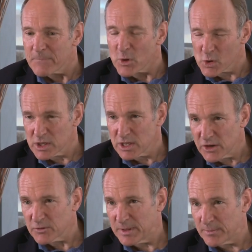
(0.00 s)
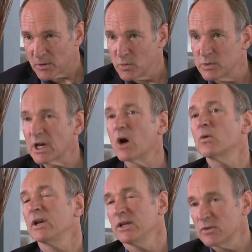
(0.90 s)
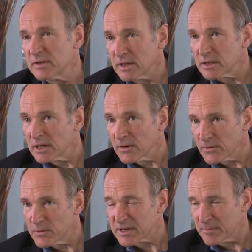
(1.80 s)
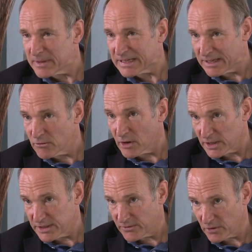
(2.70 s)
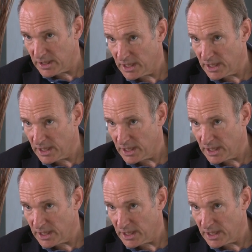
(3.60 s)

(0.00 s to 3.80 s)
there were a lot of people who would only use it if it was completely royalty free.